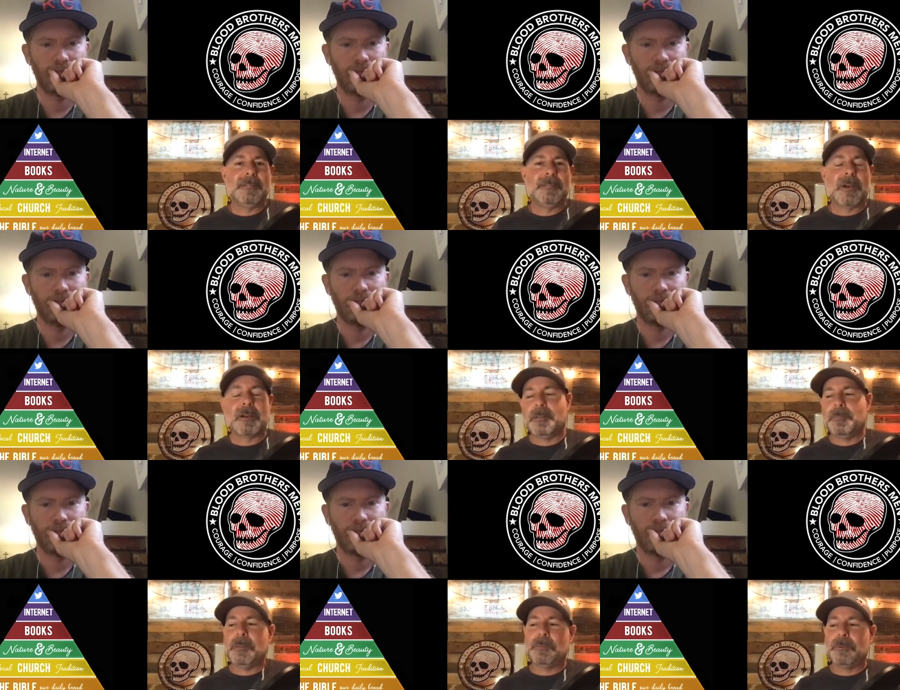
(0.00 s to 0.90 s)
Speaker 1: talking to
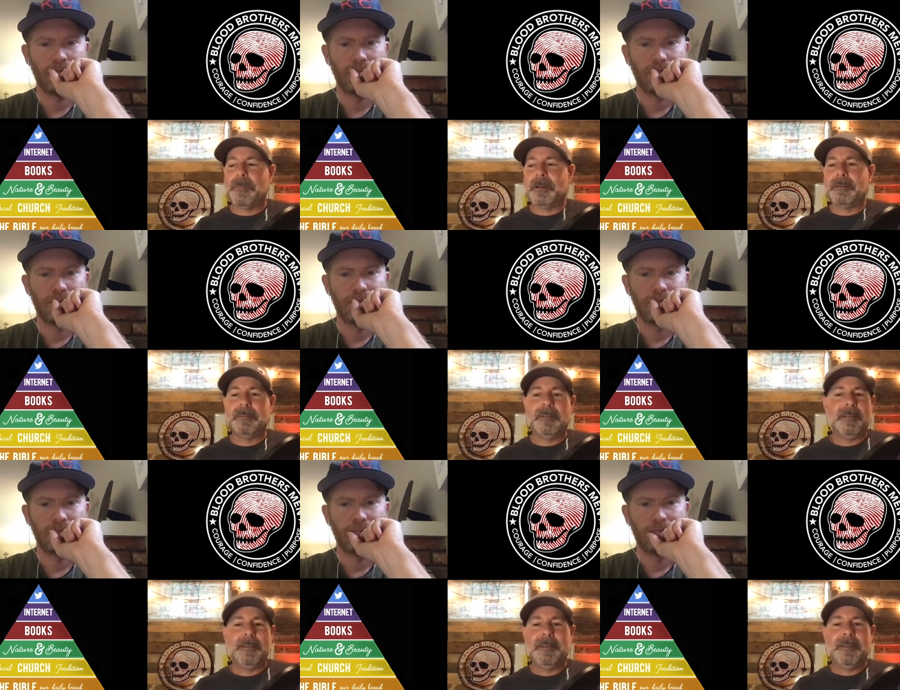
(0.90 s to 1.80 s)
people about
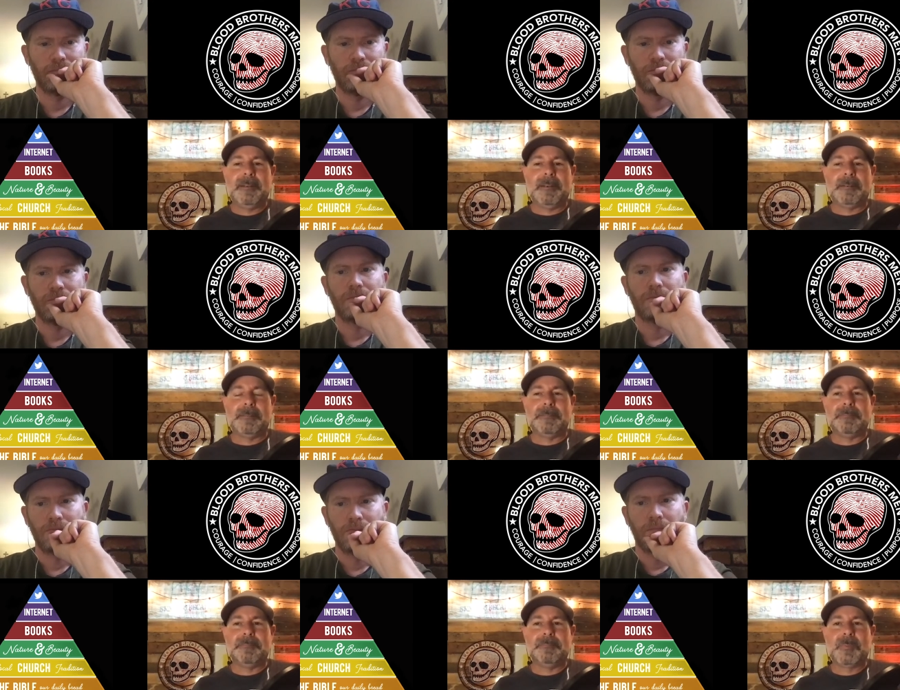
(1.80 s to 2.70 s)

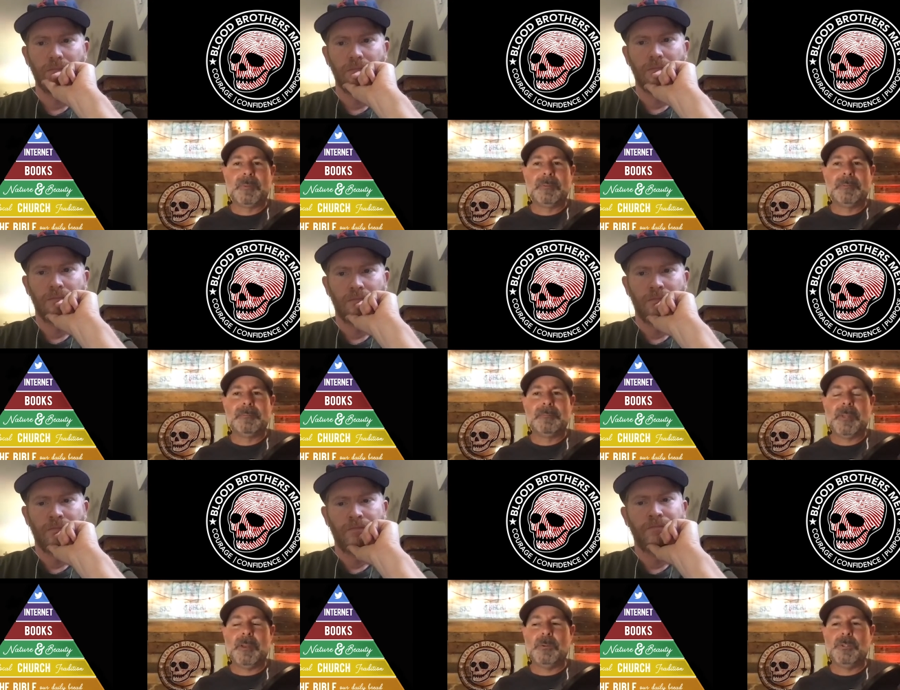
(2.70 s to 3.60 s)
um,
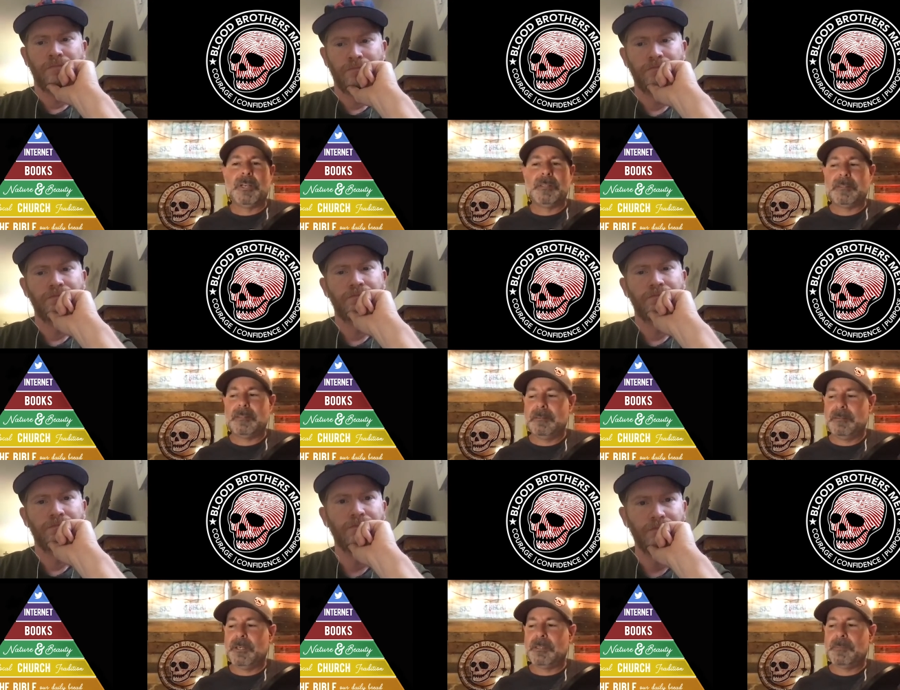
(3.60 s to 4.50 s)
you know just
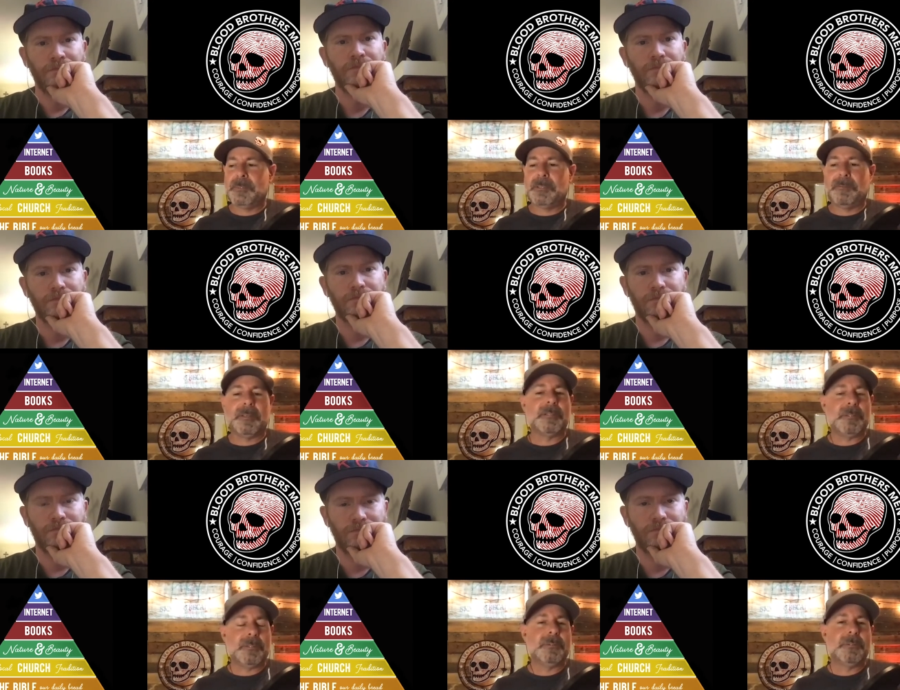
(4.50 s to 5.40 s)
just specific mm-hmm.
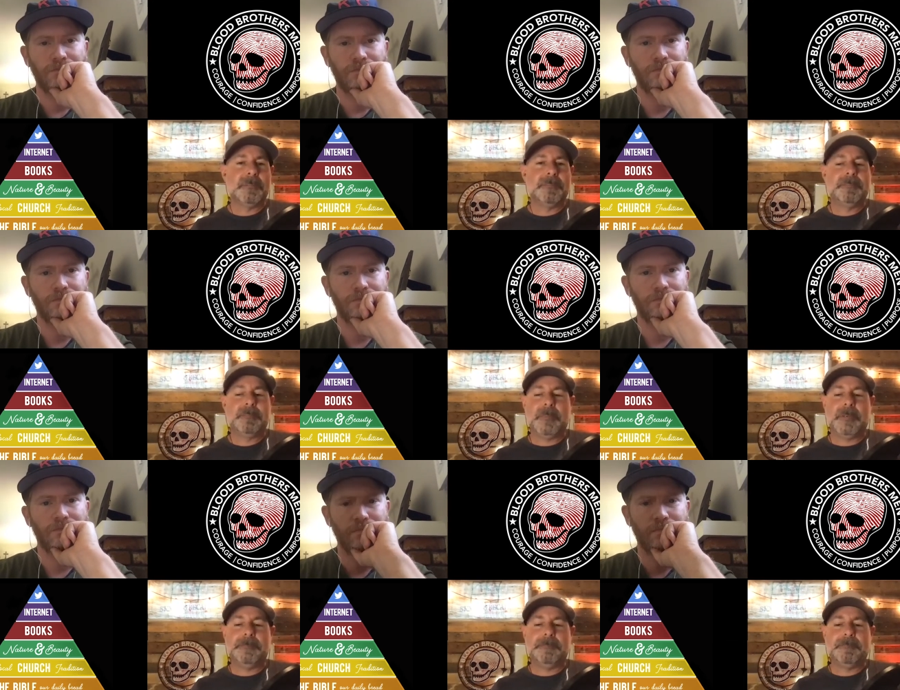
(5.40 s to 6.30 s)
issues
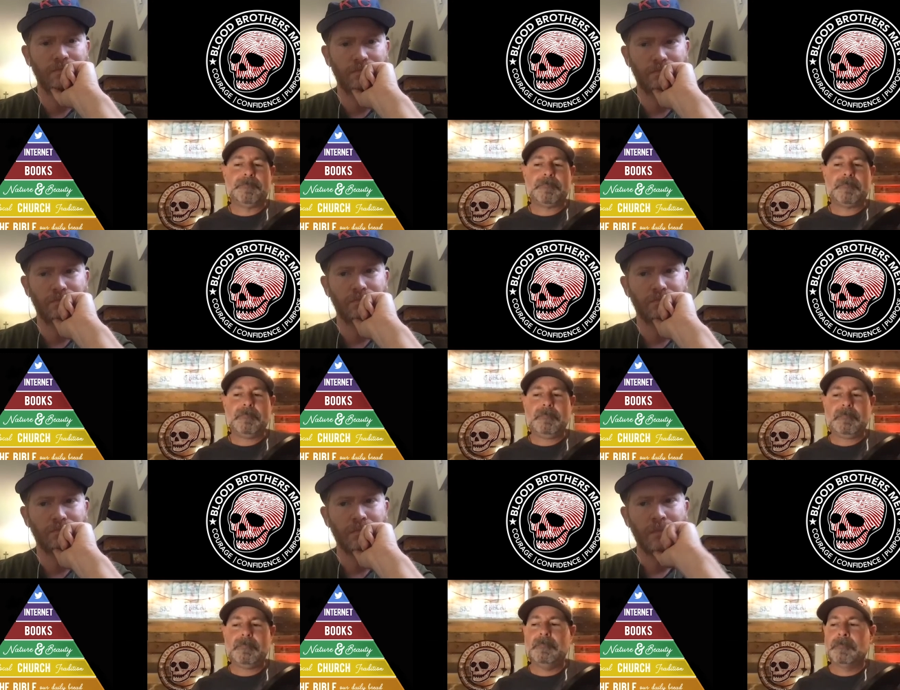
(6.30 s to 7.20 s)
Speaker 2: but mm-hmm.
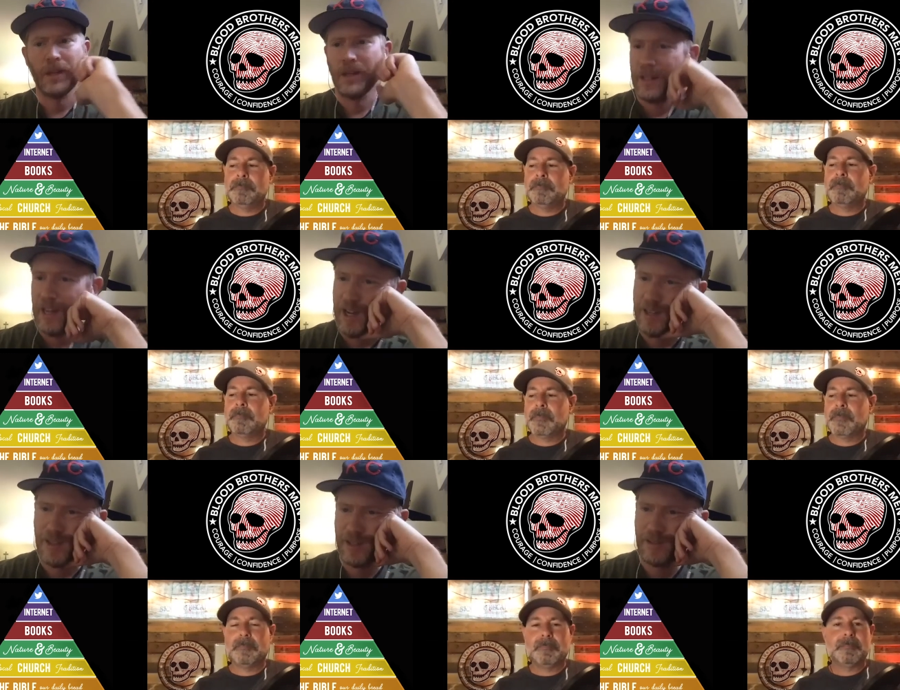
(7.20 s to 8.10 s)
yeah i
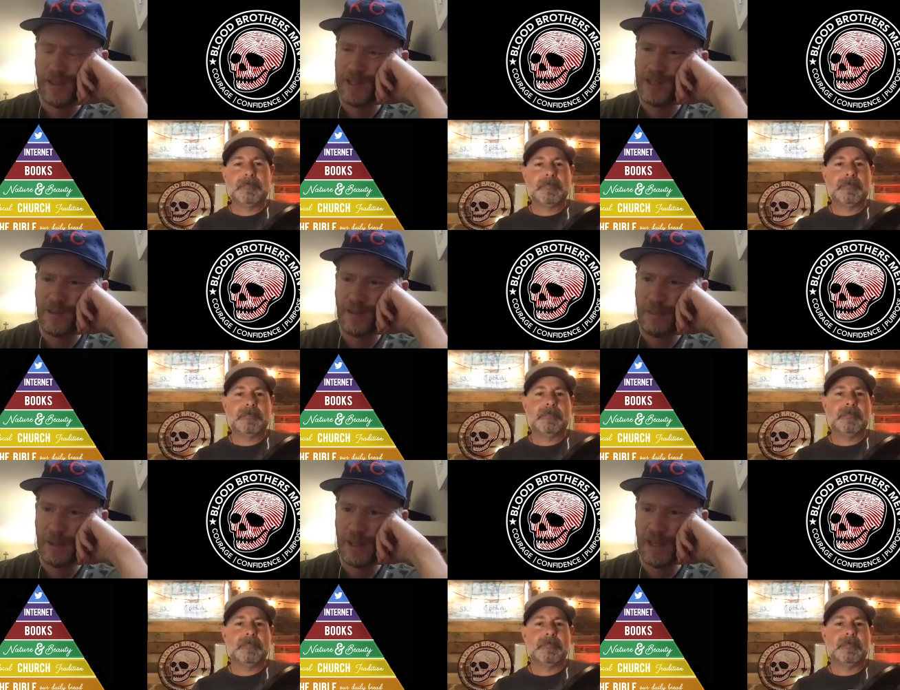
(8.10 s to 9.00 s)
think that's i
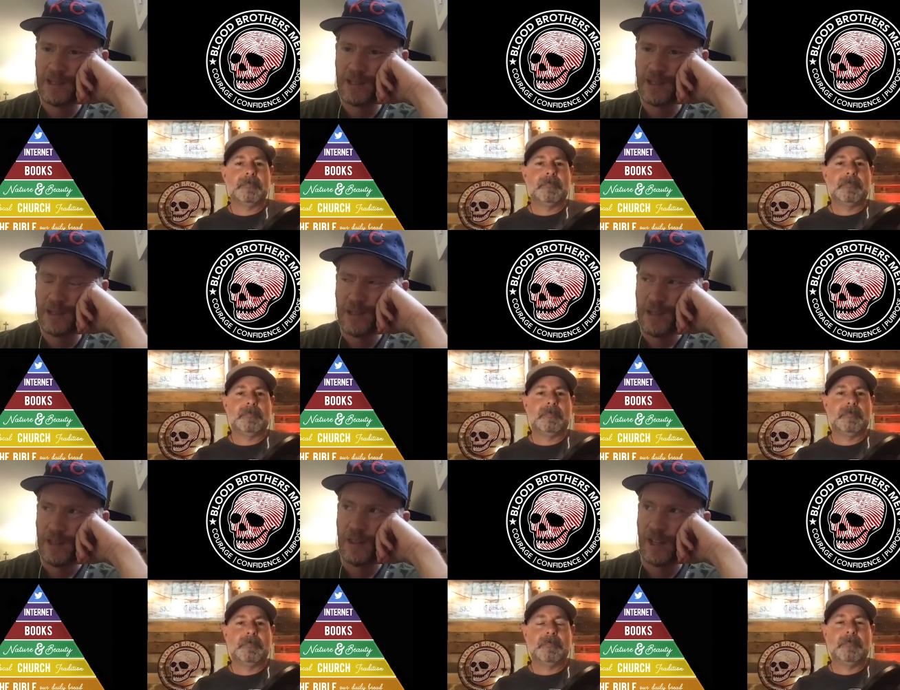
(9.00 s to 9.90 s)
mean that's
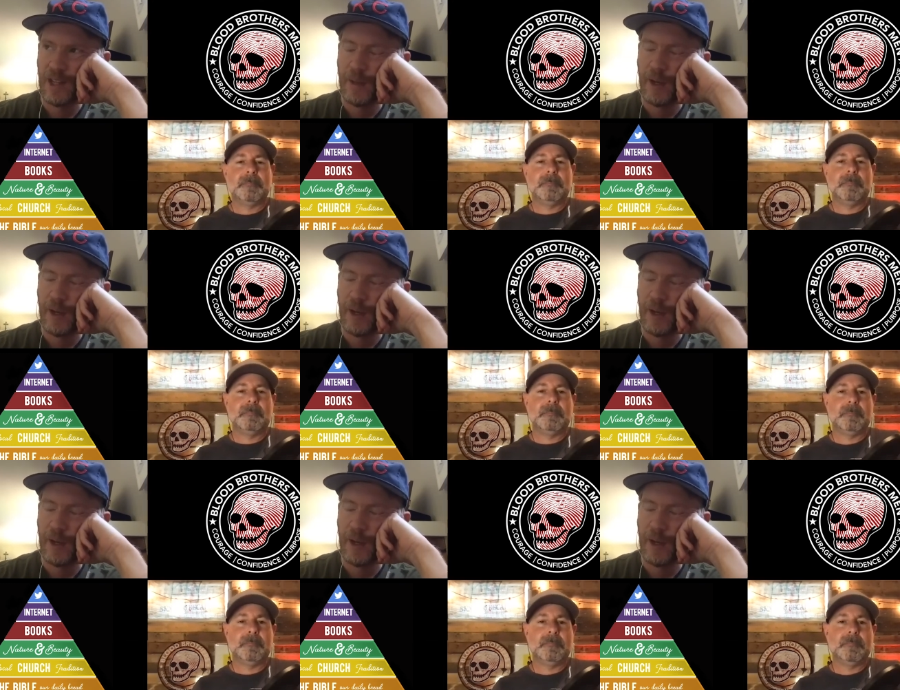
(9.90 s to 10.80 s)
the thing about
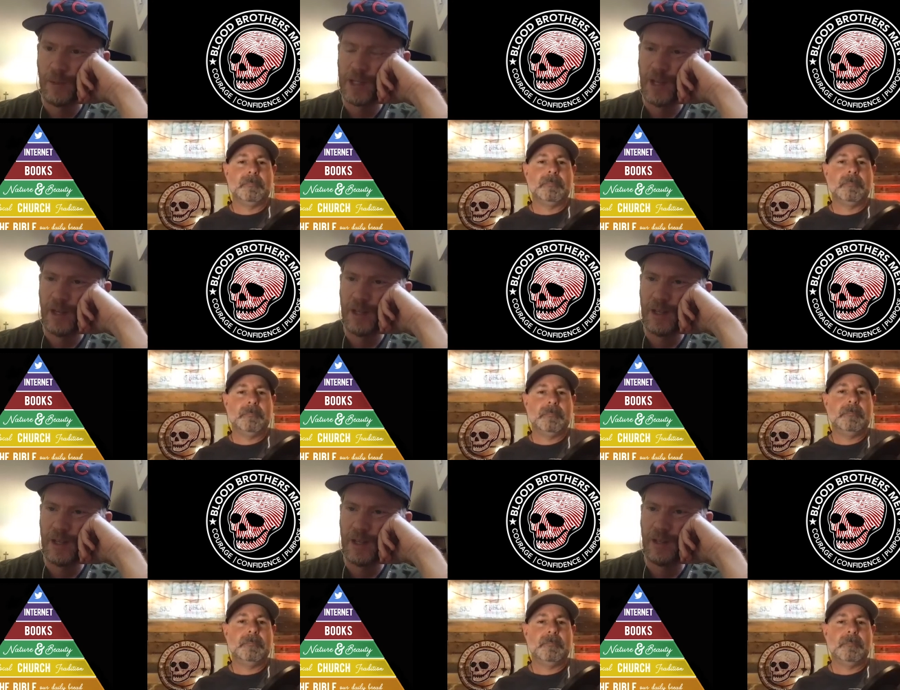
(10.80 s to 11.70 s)
wisdom is that
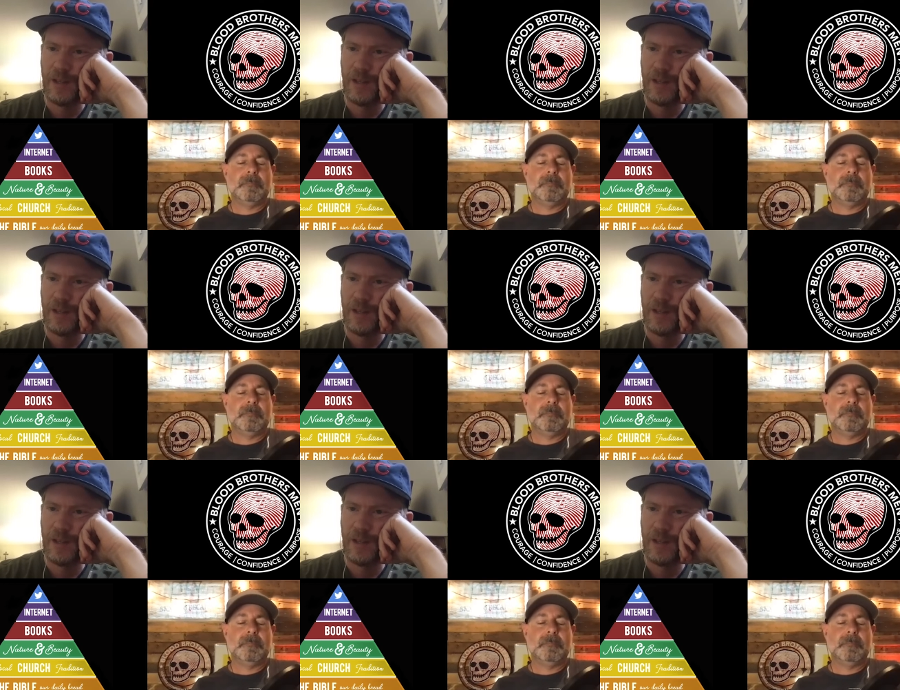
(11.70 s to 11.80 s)
it's